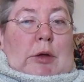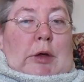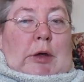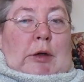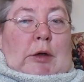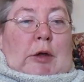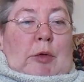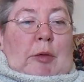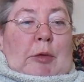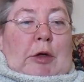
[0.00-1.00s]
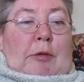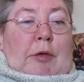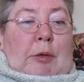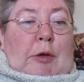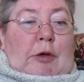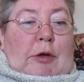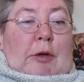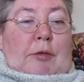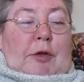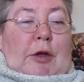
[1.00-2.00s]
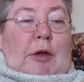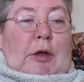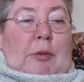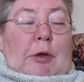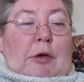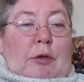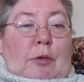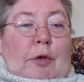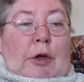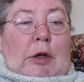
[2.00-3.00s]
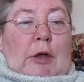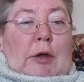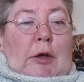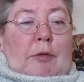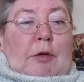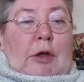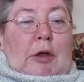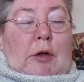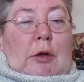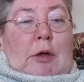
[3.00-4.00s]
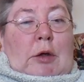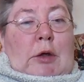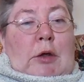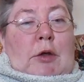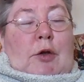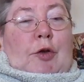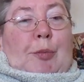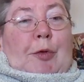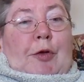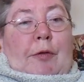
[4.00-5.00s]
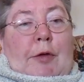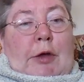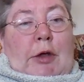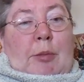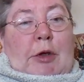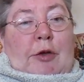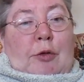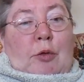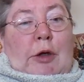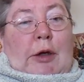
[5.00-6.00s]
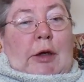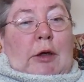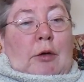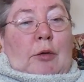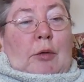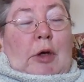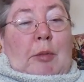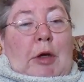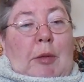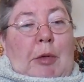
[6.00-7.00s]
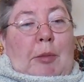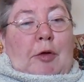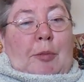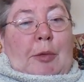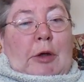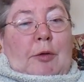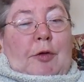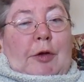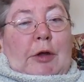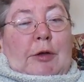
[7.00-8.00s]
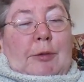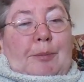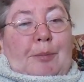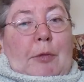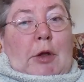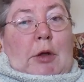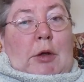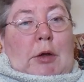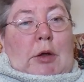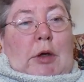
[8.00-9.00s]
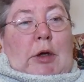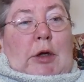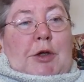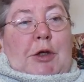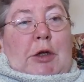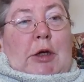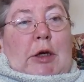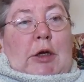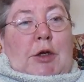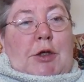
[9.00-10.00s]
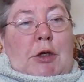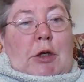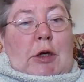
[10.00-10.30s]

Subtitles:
And in my belief, I've said he went to Northern Ireland after that, specifically a place called Aganloo. I may be mispronouncing it. Aghanloo.